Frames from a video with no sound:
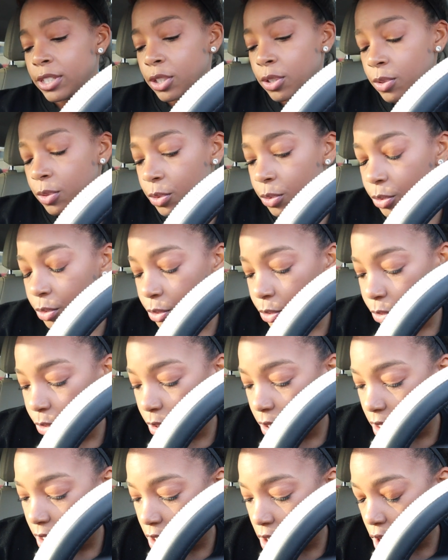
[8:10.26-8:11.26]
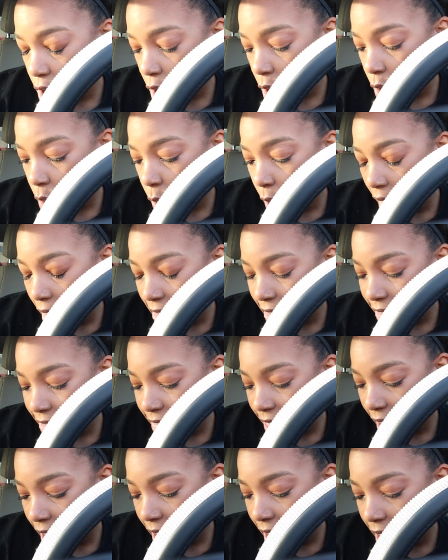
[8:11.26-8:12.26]
do know
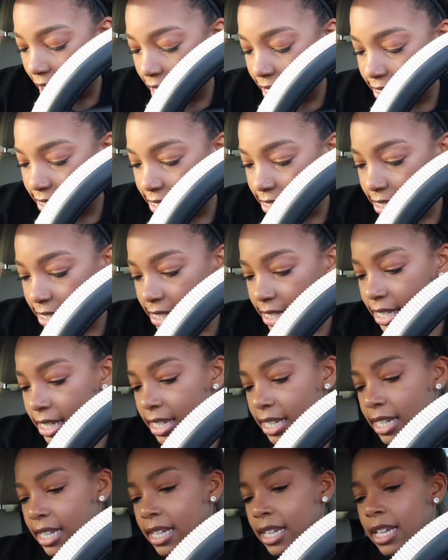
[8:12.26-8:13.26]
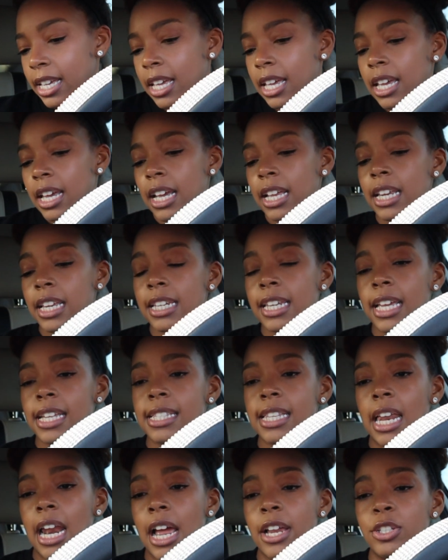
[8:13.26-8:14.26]
that any
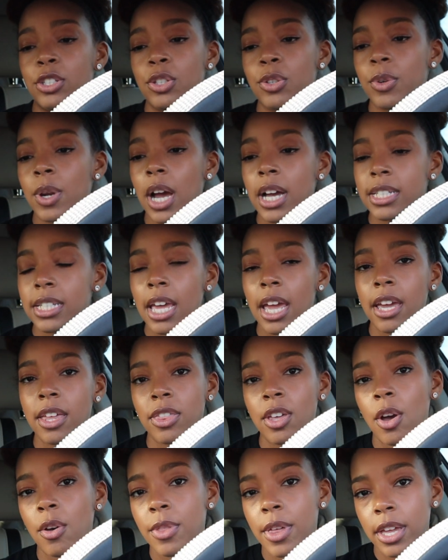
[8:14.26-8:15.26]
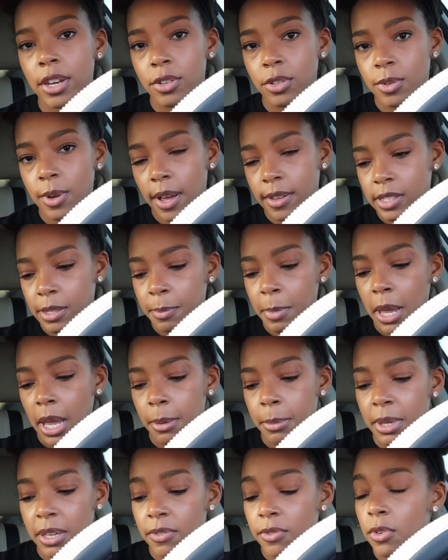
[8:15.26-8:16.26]
days that I do not take though, they do have to
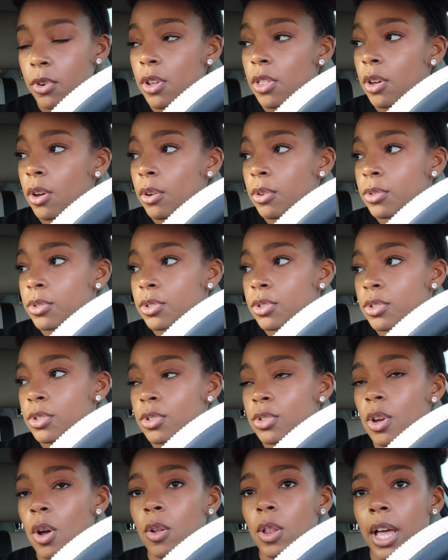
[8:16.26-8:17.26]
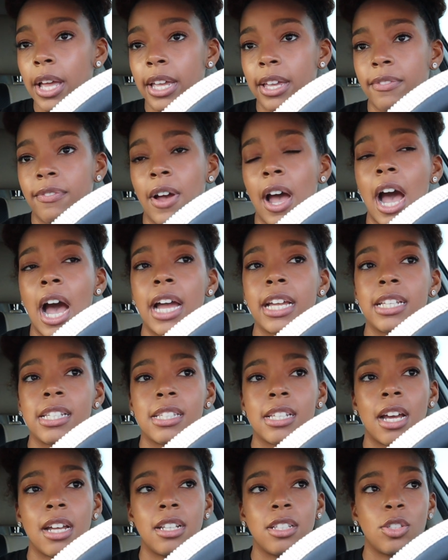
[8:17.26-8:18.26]
pay me for those. So like if I
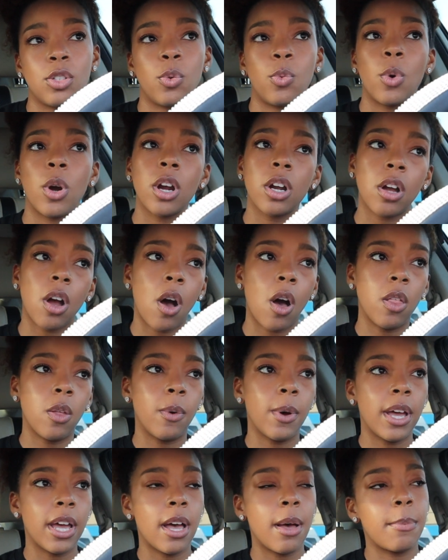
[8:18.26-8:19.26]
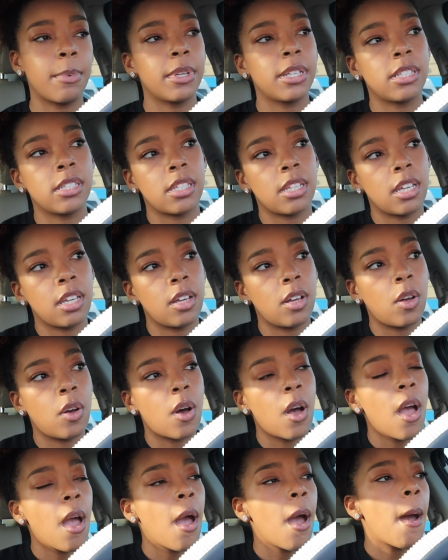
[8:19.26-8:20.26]
decided to work all the way up
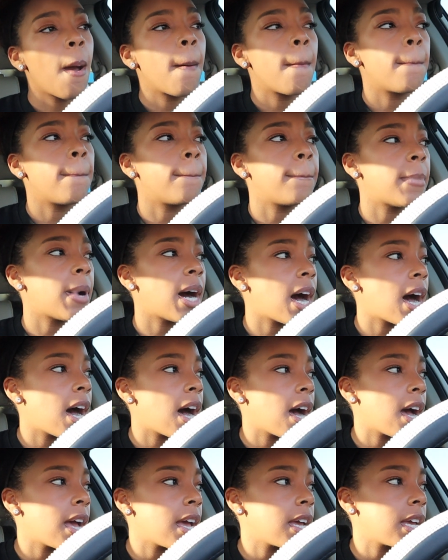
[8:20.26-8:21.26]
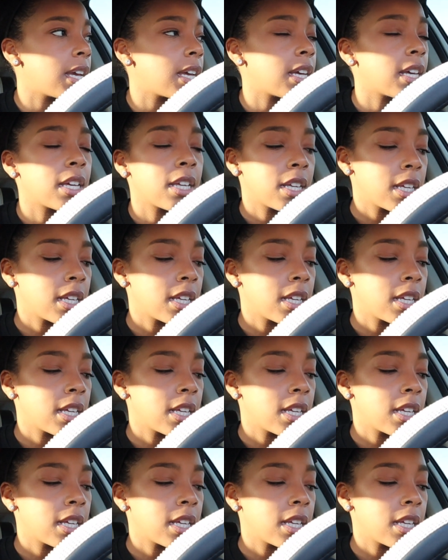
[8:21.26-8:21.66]
until my